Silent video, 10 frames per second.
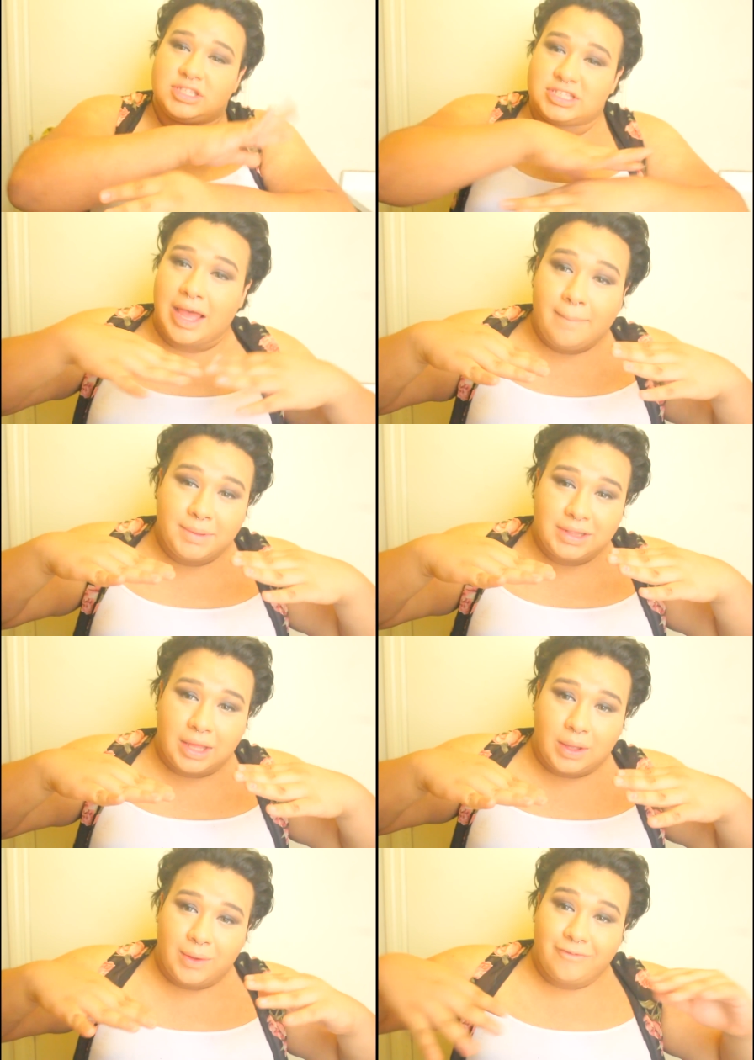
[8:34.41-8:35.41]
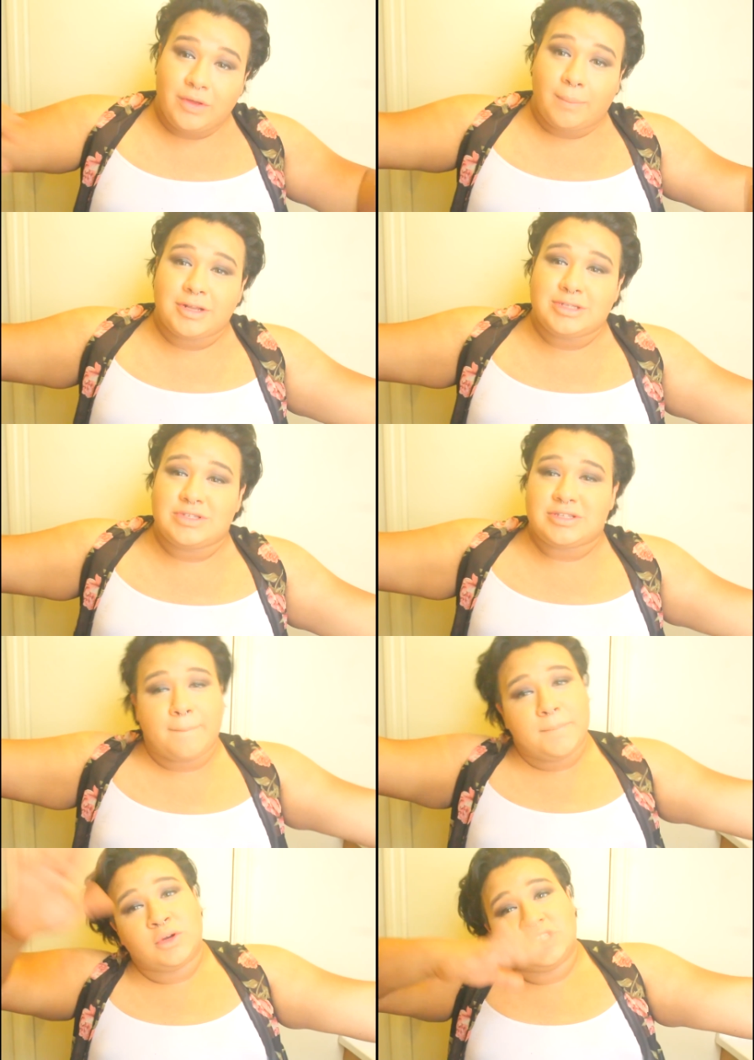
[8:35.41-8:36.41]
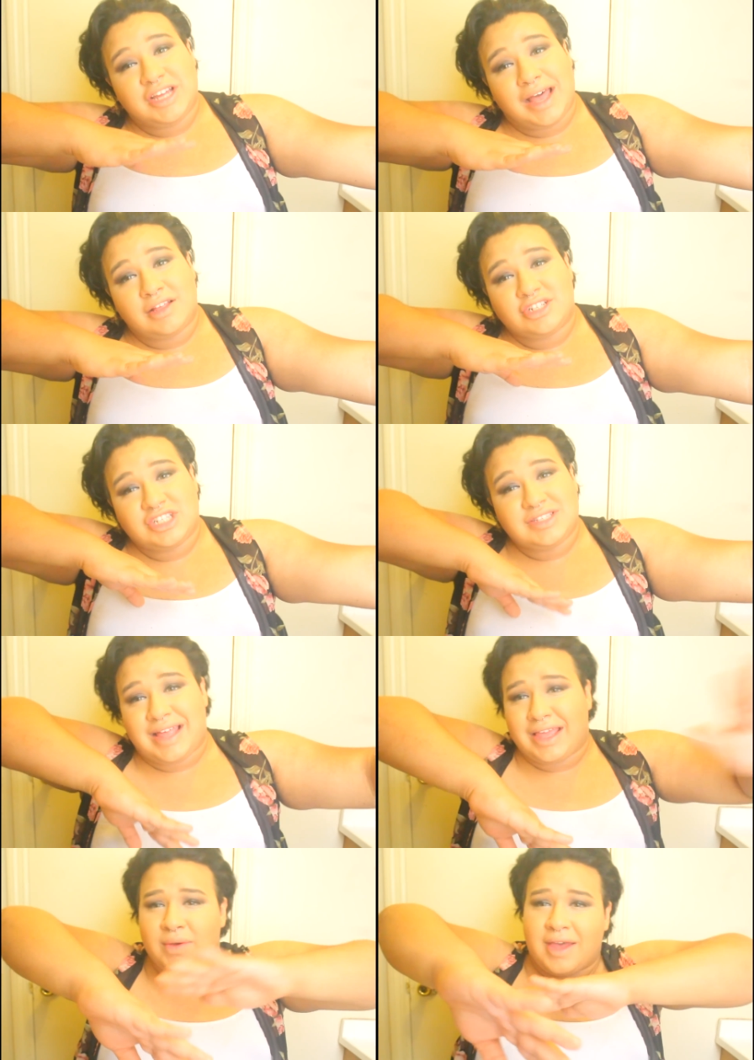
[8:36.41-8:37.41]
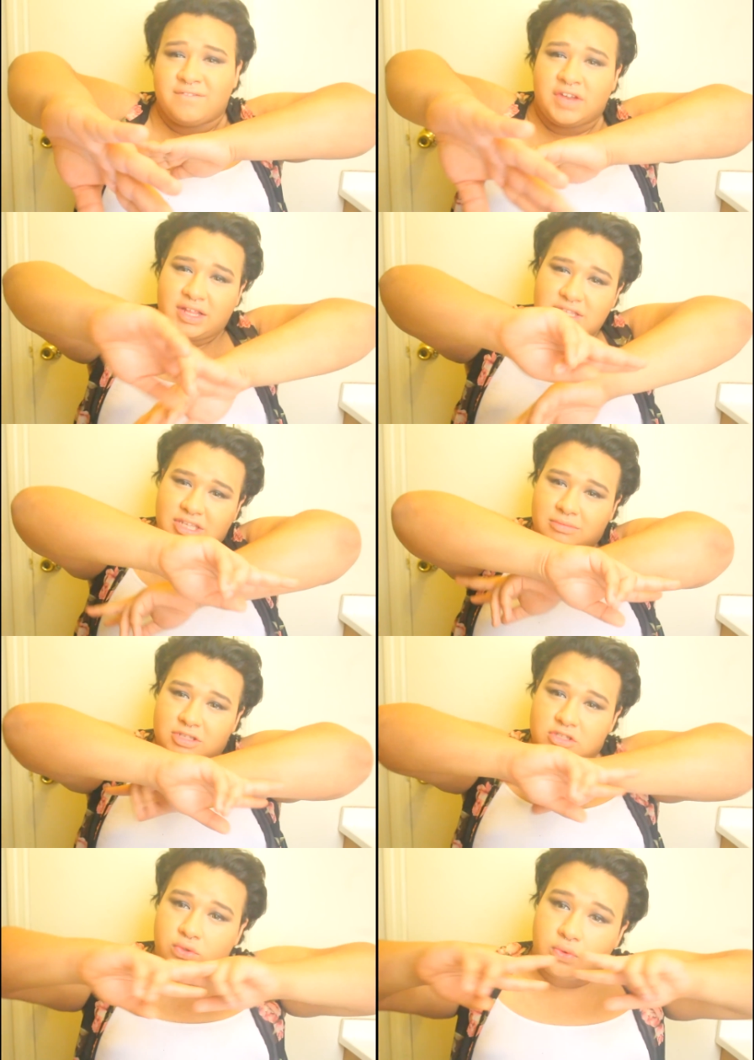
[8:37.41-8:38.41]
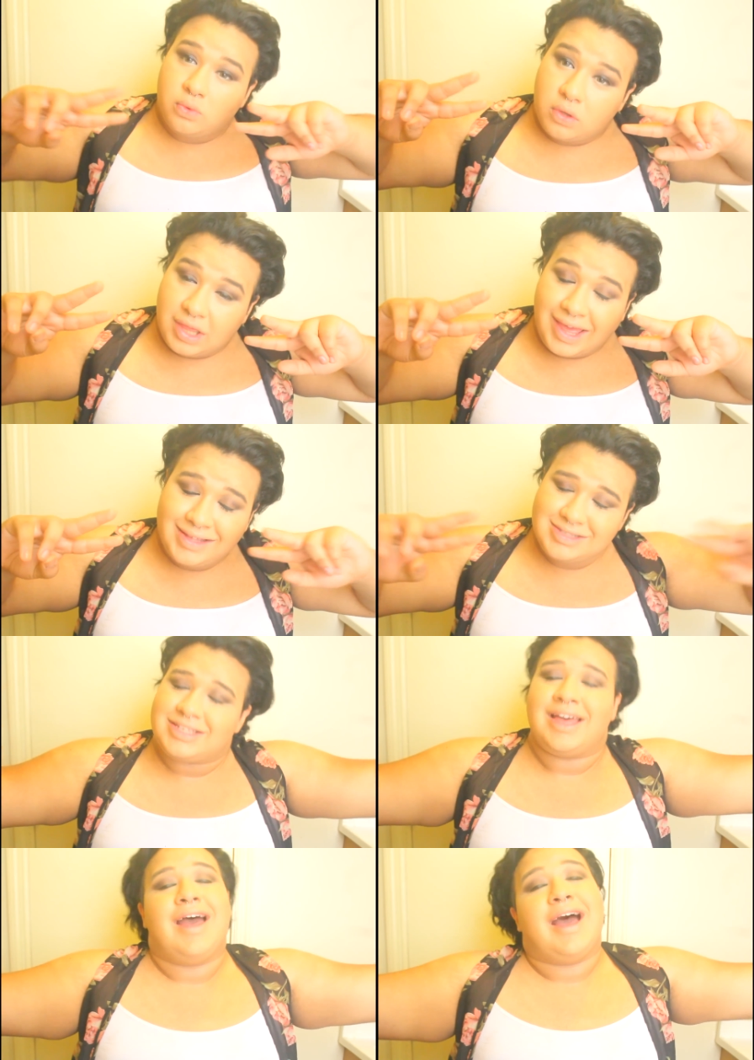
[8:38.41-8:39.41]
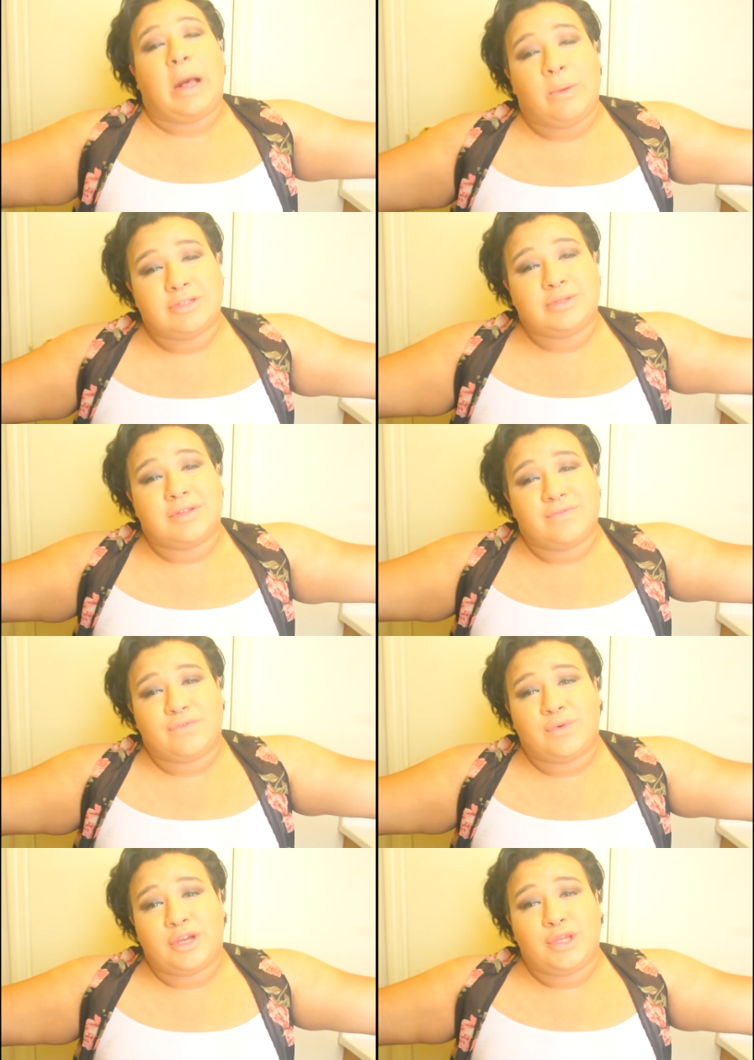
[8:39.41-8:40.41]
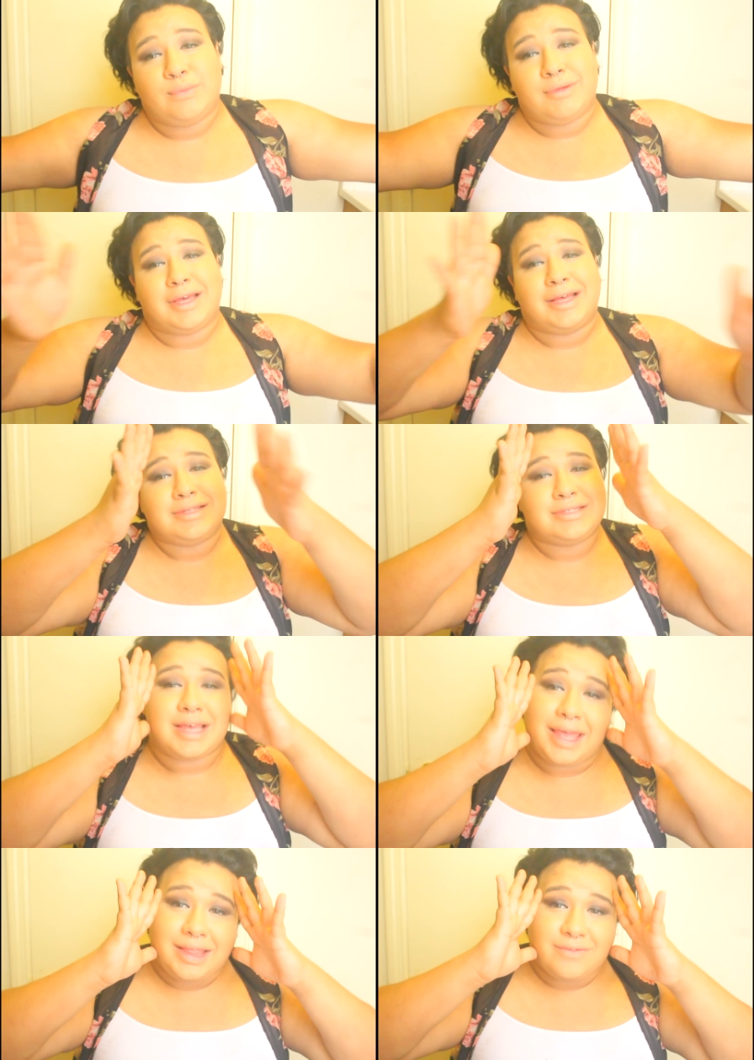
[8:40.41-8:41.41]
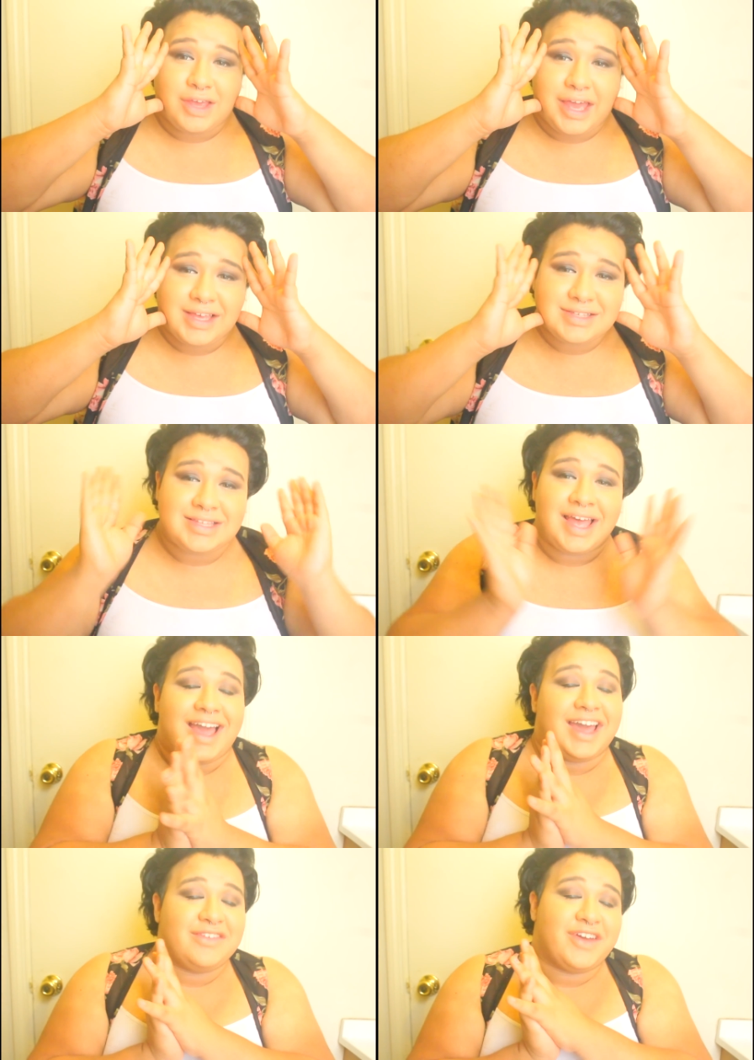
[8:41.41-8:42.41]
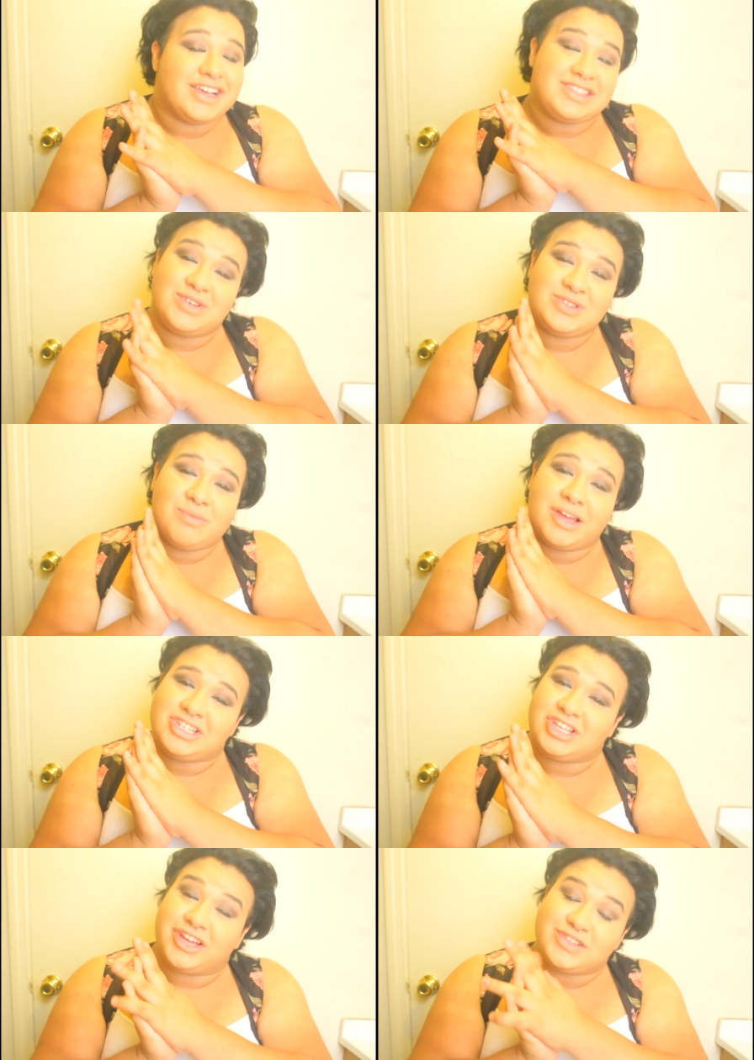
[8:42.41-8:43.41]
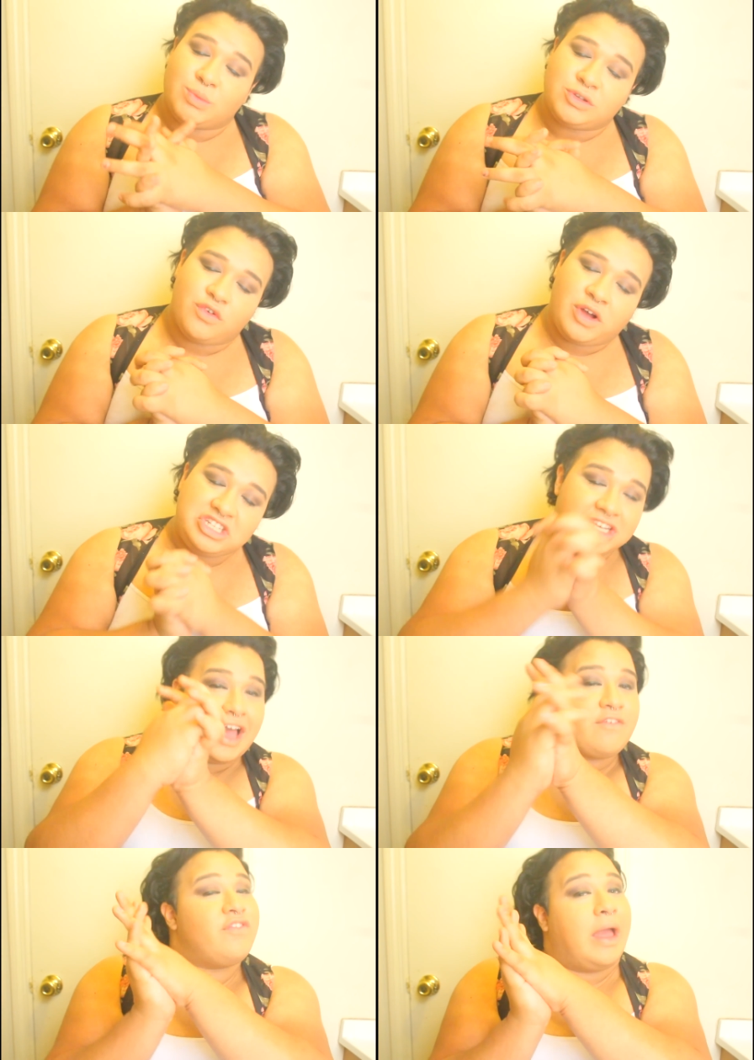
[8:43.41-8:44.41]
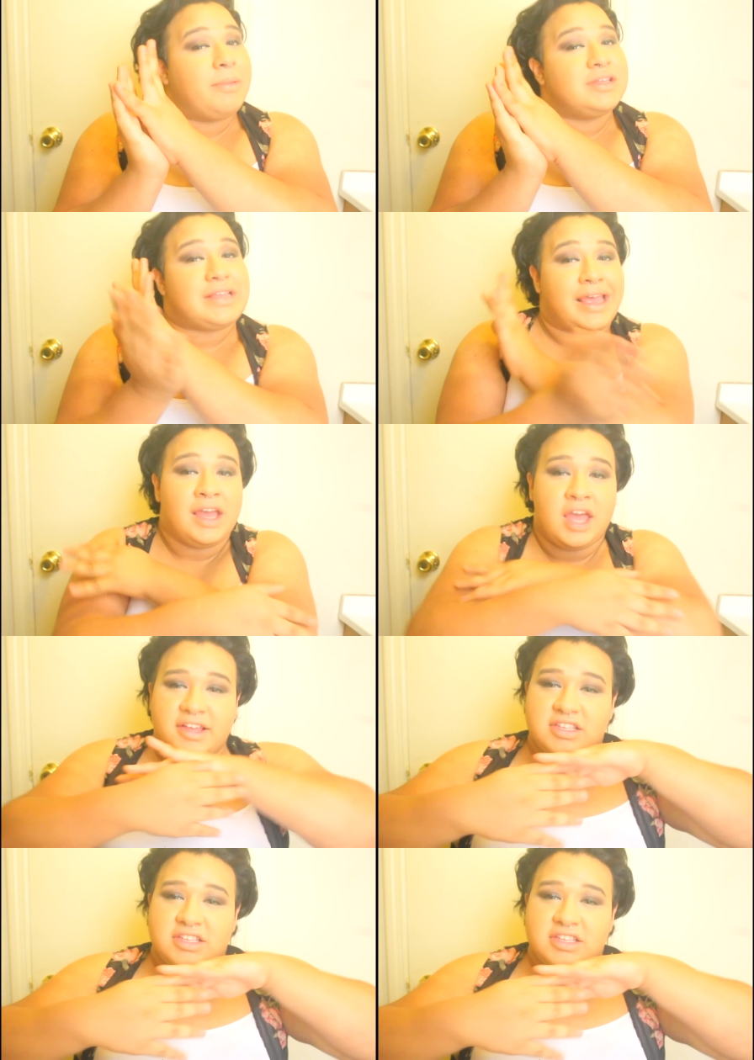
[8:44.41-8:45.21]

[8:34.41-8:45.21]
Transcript: down below. If you want me to do some more challenges that you have not seen me do yet, I will do them for you because I love you guys. I love you guys so, so much. Thank you guys so much for watching. Have a fabulous day.